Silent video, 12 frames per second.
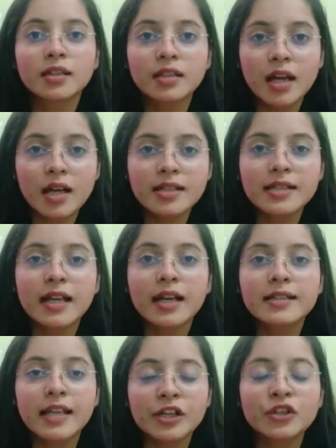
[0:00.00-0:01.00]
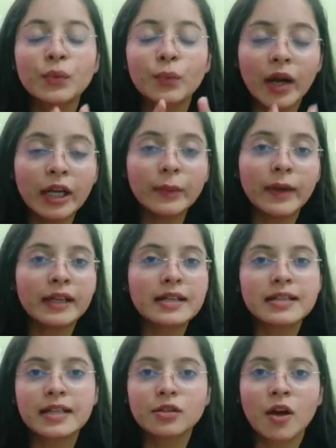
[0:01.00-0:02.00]
Thus, Section
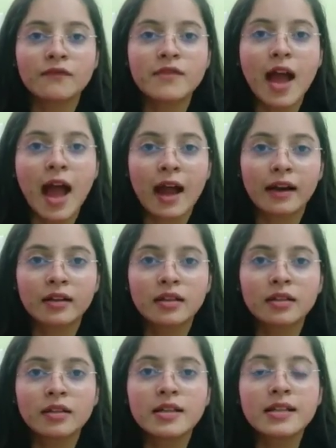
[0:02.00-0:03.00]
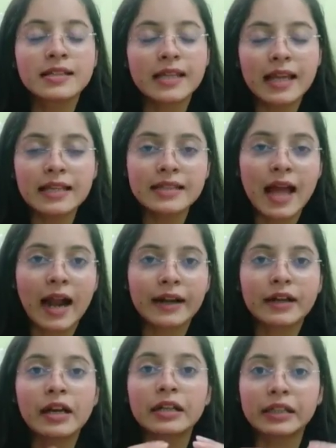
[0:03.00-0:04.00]
126 of the Act says
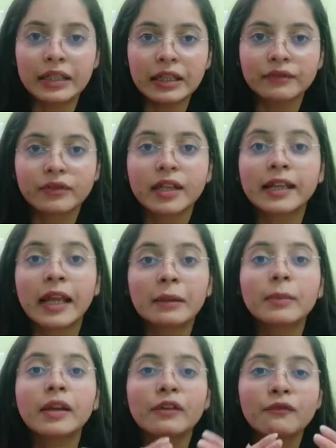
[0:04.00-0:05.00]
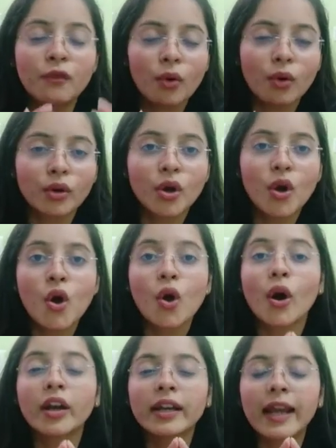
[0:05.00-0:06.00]
that a gift can be revoked
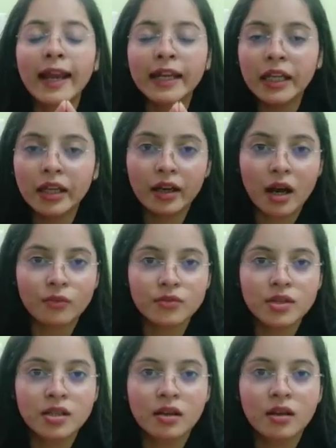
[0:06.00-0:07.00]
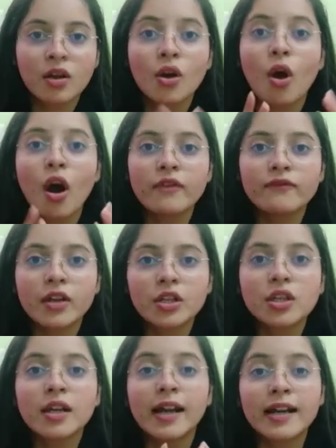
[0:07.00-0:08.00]
on any grounds on which
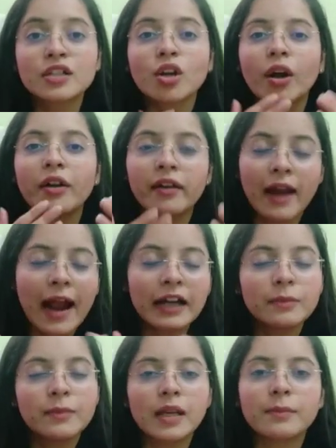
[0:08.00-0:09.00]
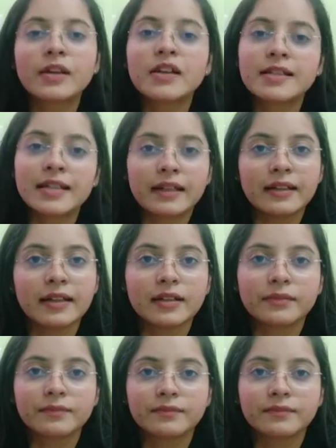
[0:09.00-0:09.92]
its contract may be rescinded.